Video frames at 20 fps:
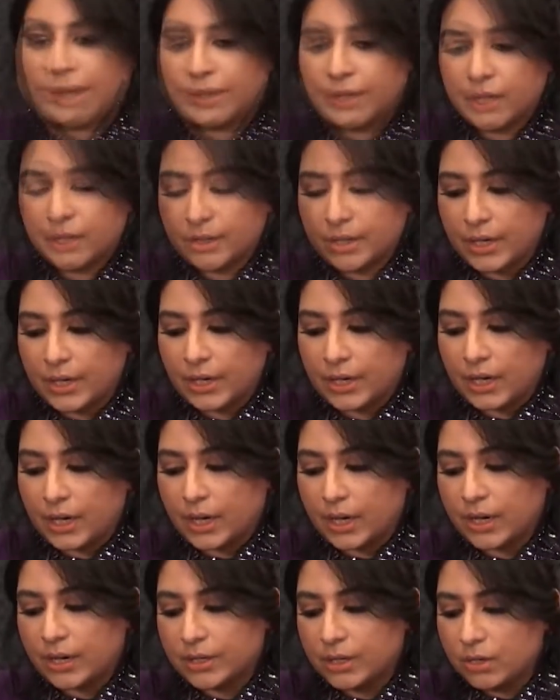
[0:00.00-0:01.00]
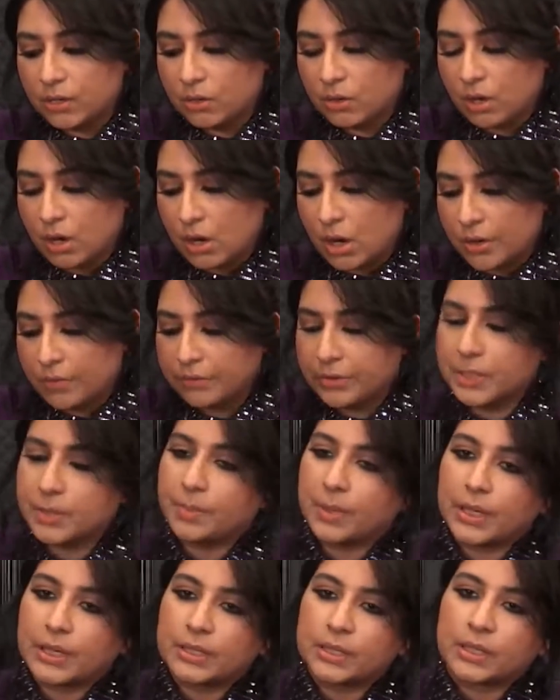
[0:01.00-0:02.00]
I think that, you know, a lot of
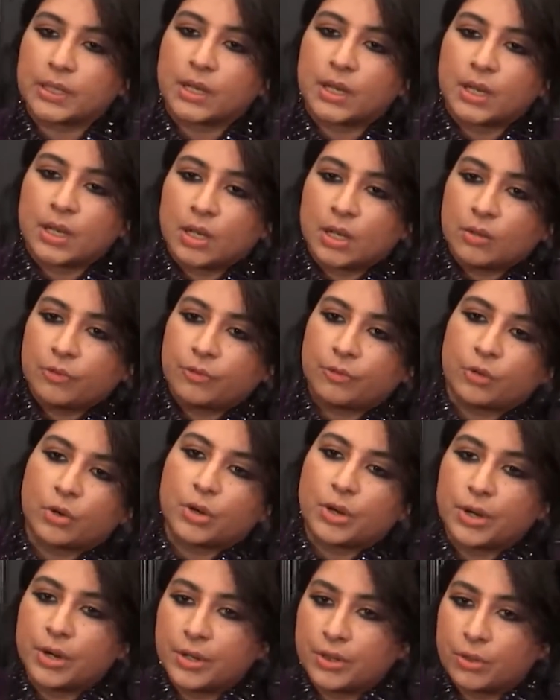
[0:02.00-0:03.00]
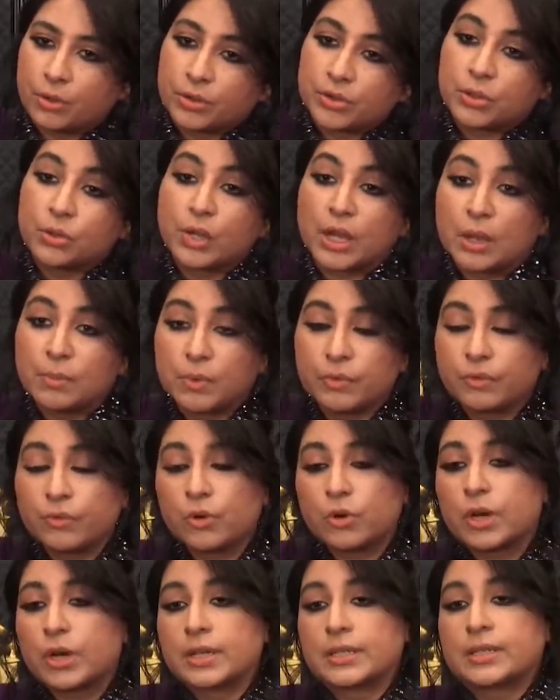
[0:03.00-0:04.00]
respect for those who came
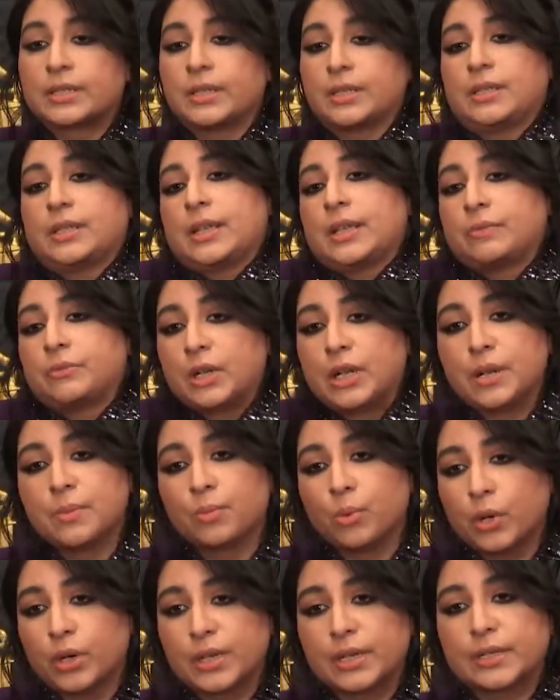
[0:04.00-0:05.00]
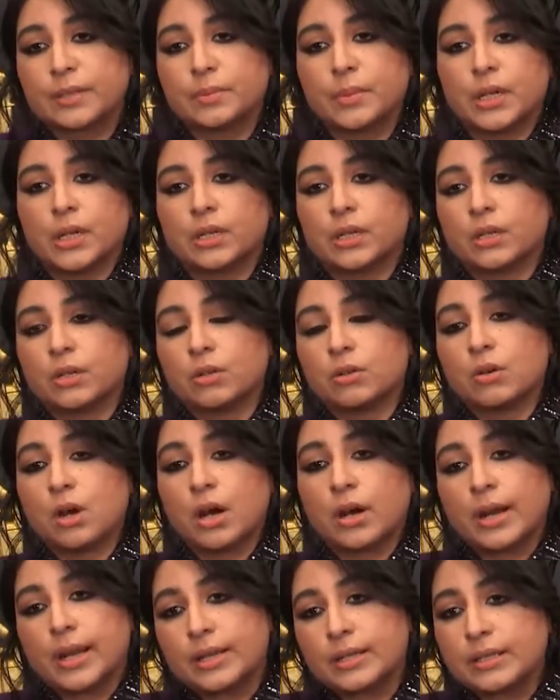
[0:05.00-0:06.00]
before us, it's like really important to me, you know,
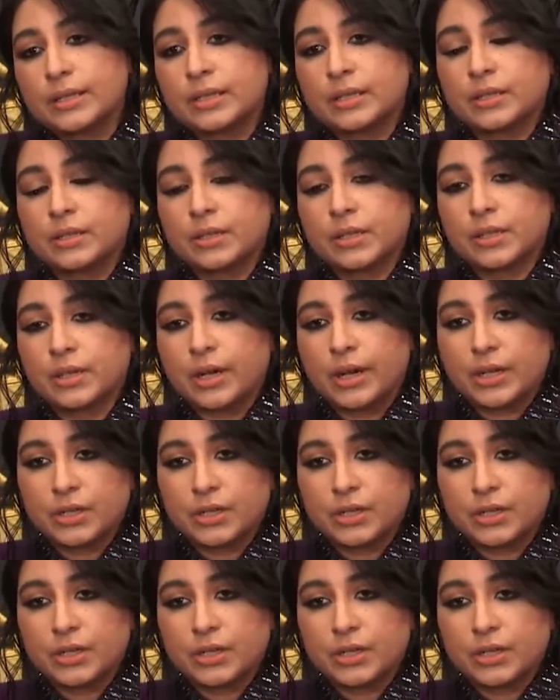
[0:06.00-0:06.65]
our ancestors, our